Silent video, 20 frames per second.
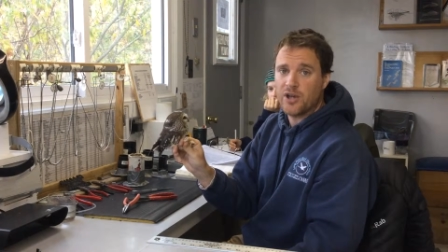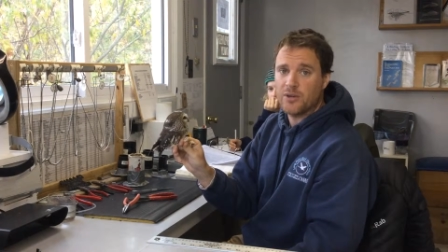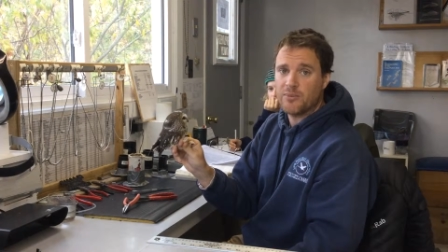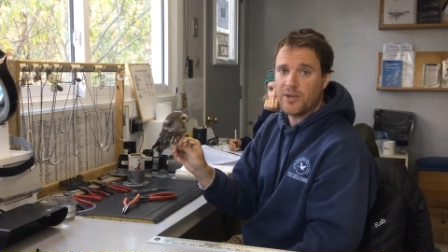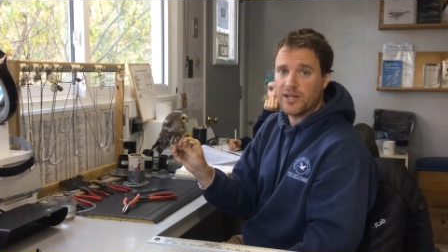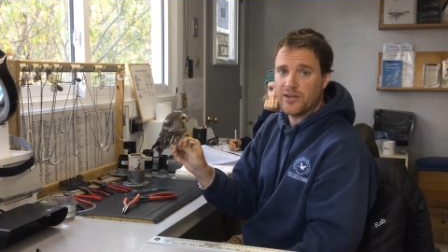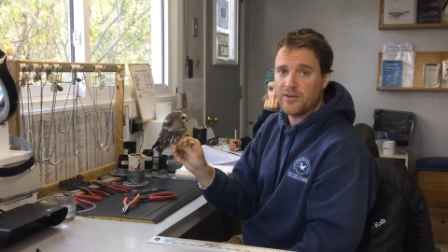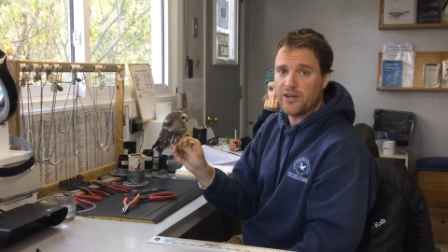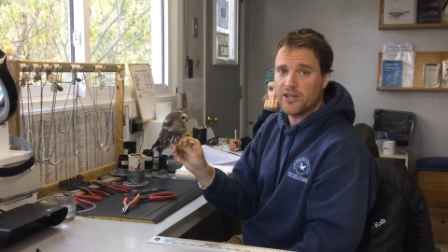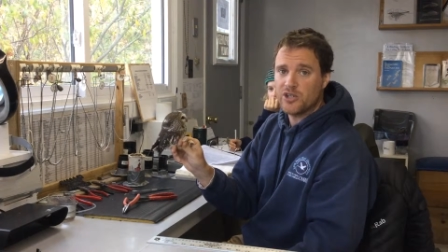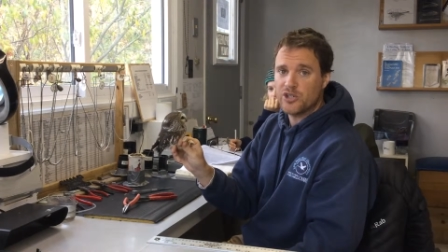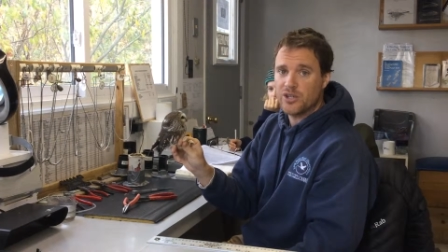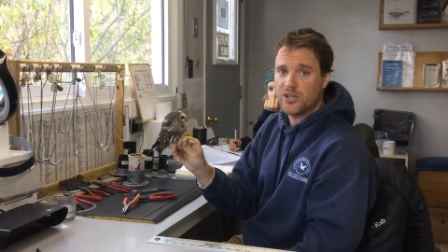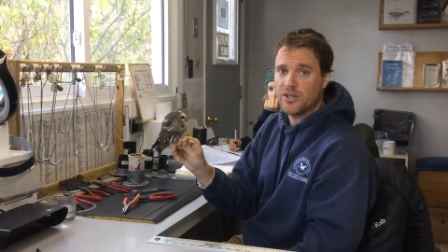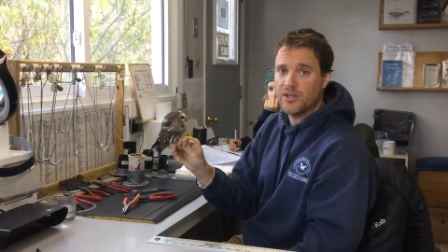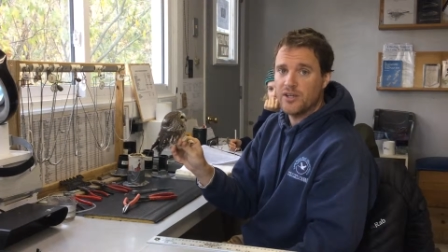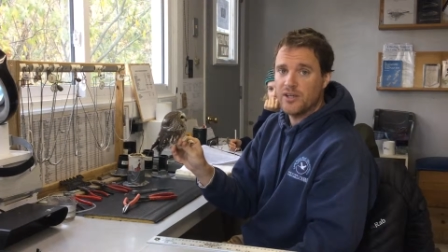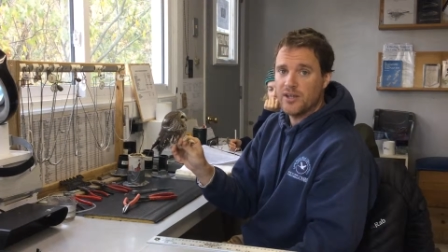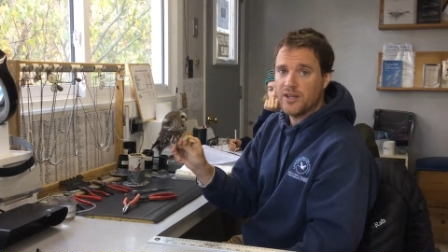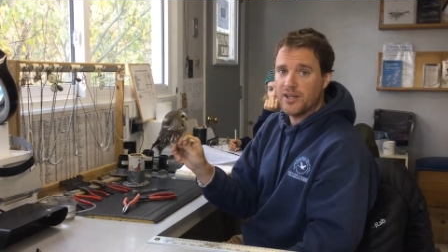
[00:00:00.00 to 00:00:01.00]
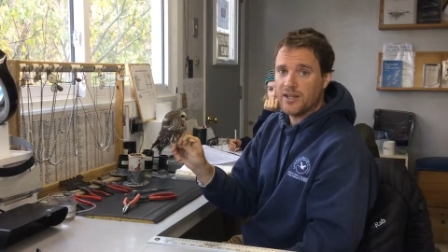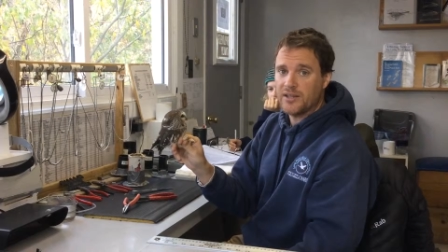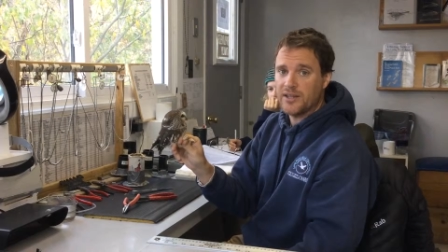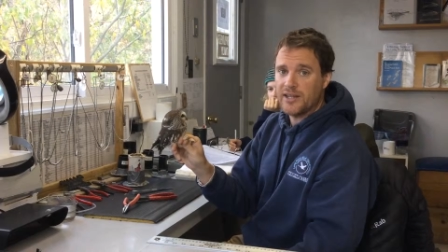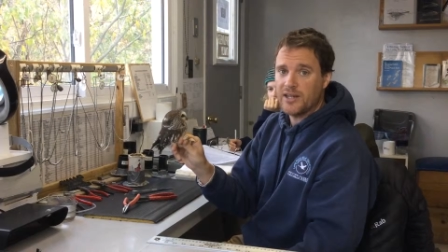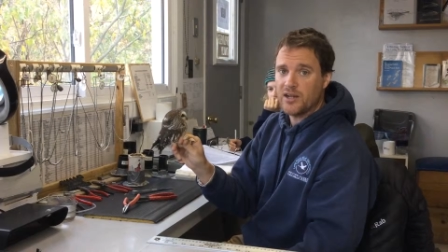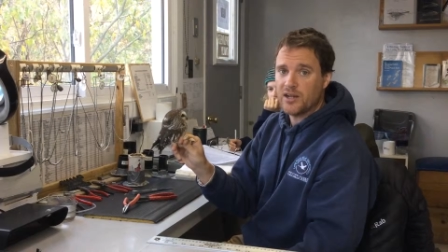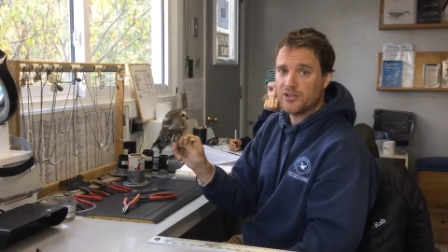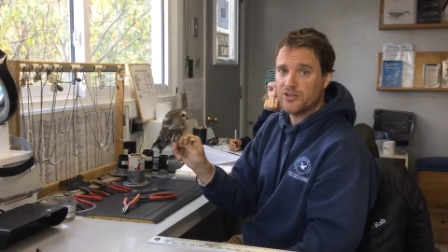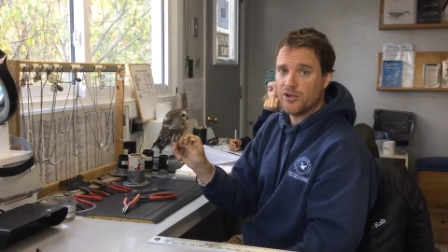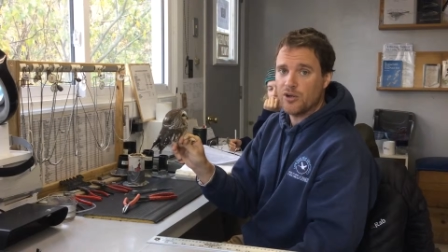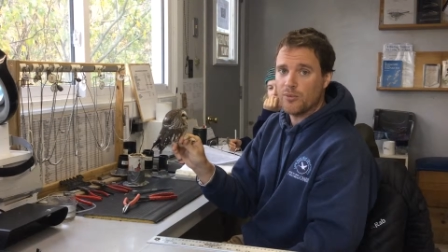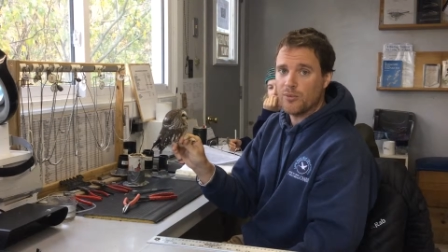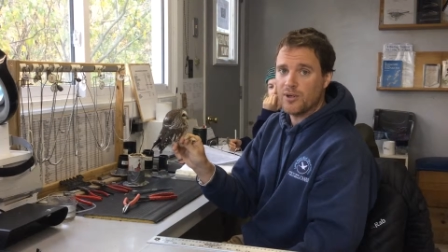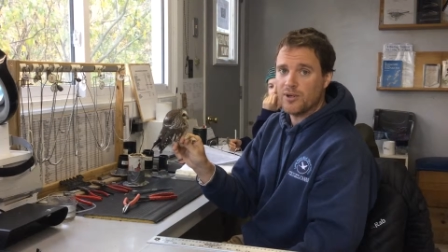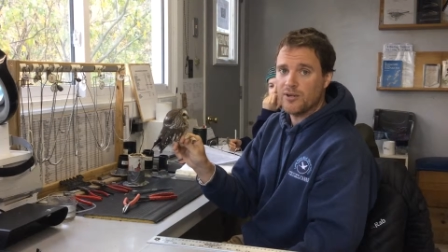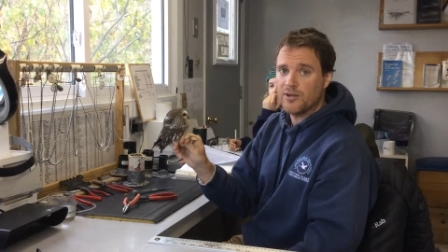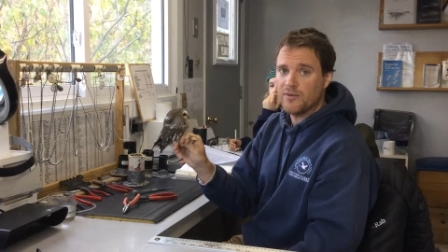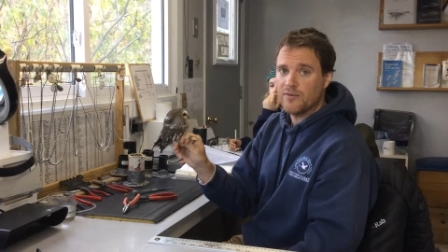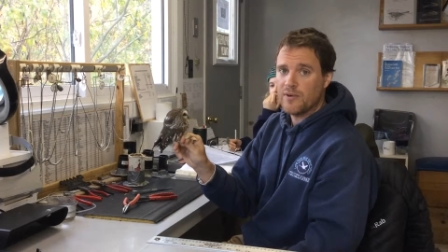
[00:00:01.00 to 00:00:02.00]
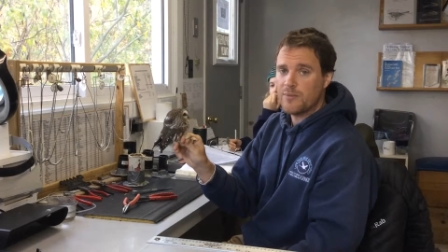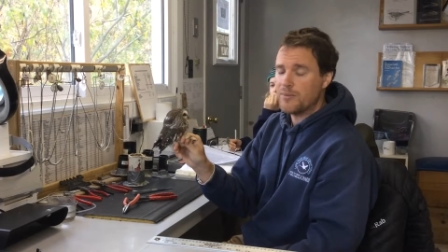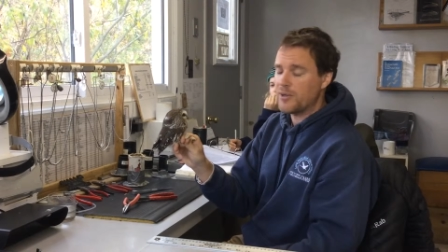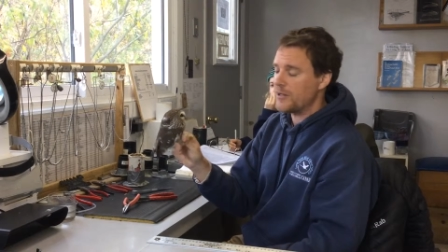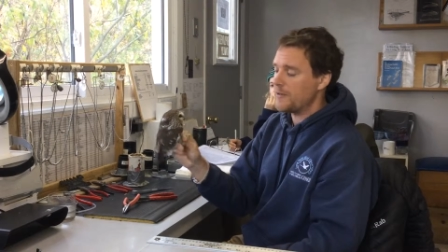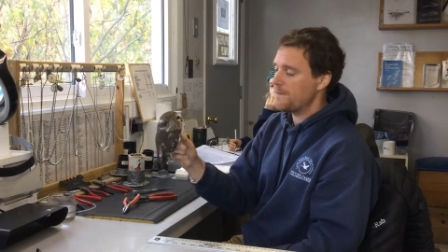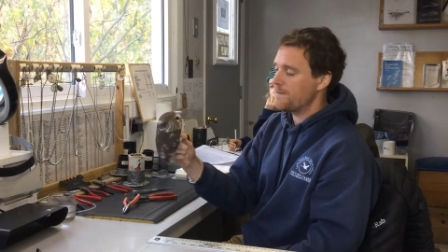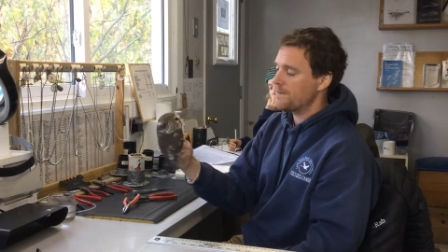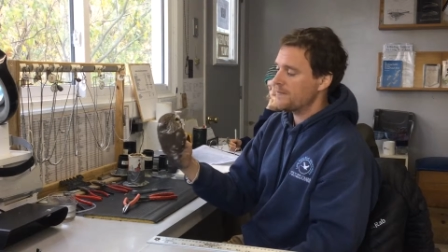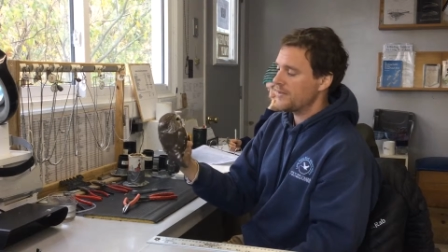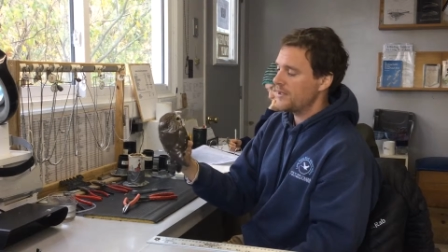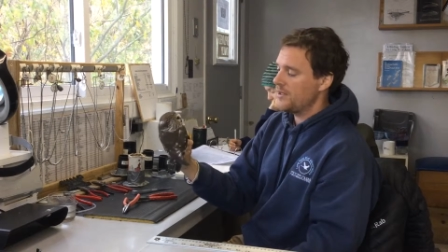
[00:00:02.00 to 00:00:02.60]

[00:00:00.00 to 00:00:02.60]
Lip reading: on migration in late October, November.